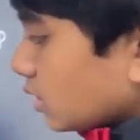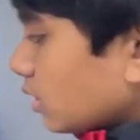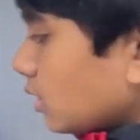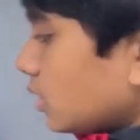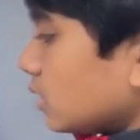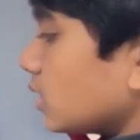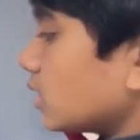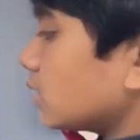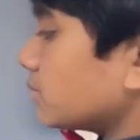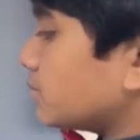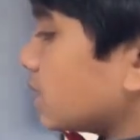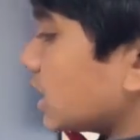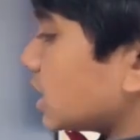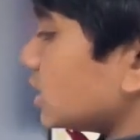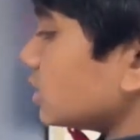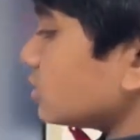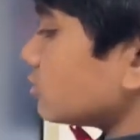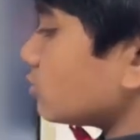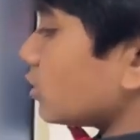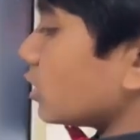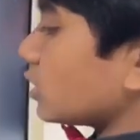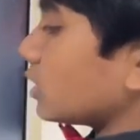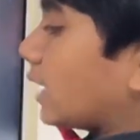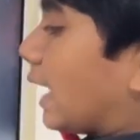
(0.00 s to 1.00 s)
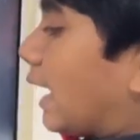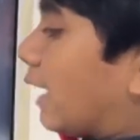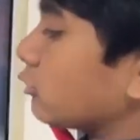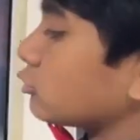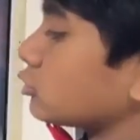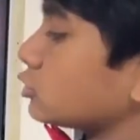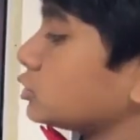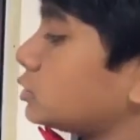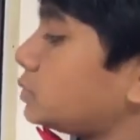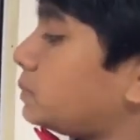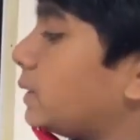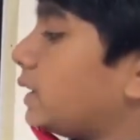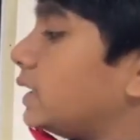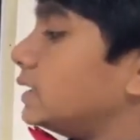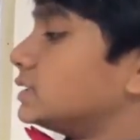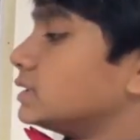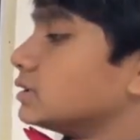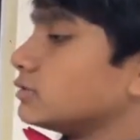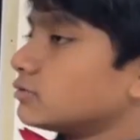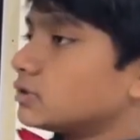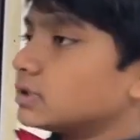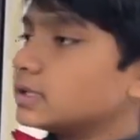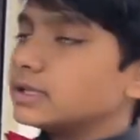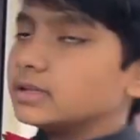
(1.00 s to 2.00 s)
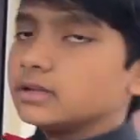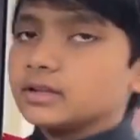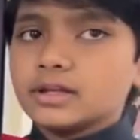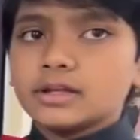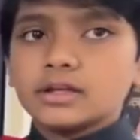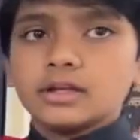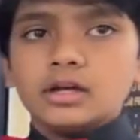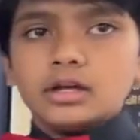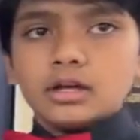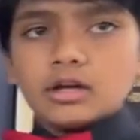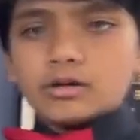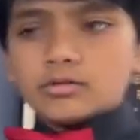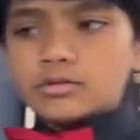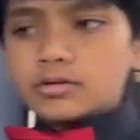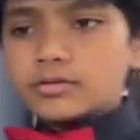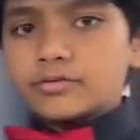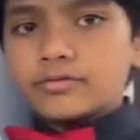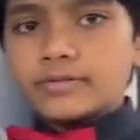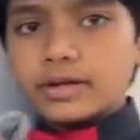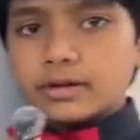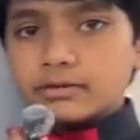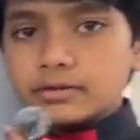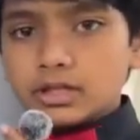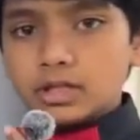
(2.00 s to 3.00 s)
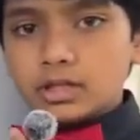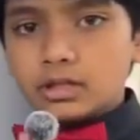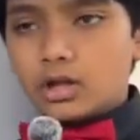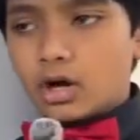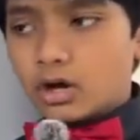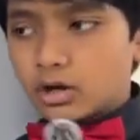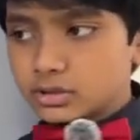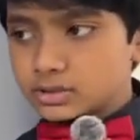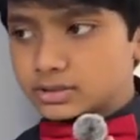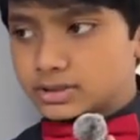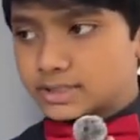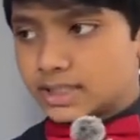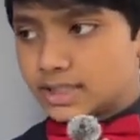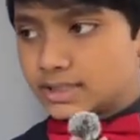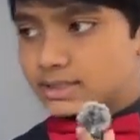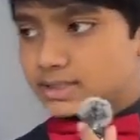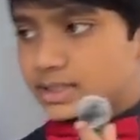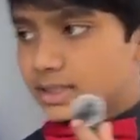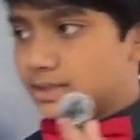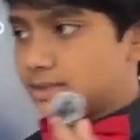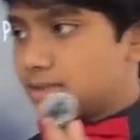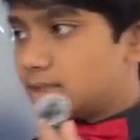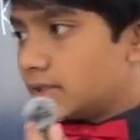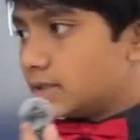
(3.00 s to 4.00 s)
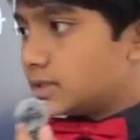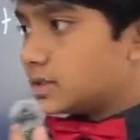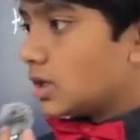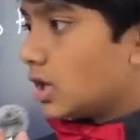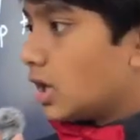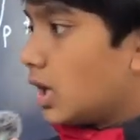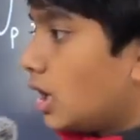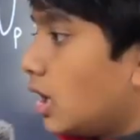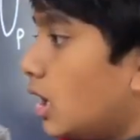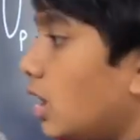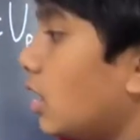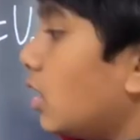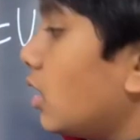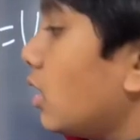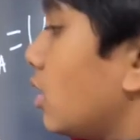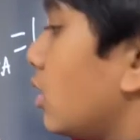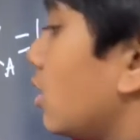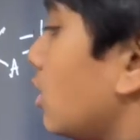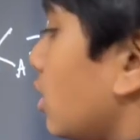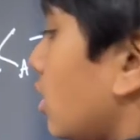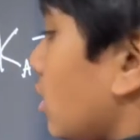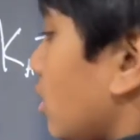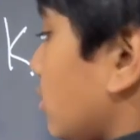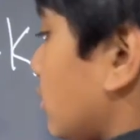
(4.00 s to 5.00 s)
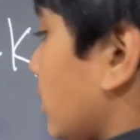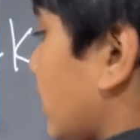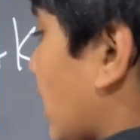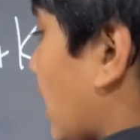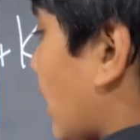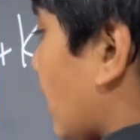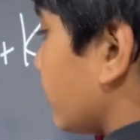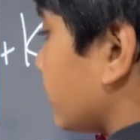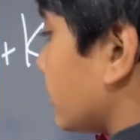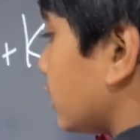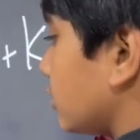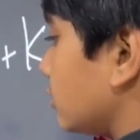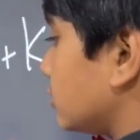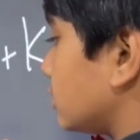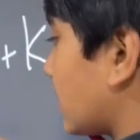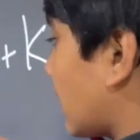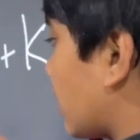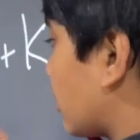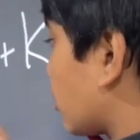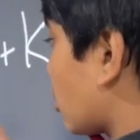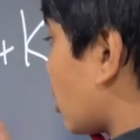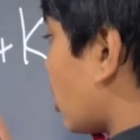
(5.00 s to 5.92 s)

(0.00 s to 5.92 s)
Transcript: Because we're in outer space and we're dealing with very large distances, we have to use our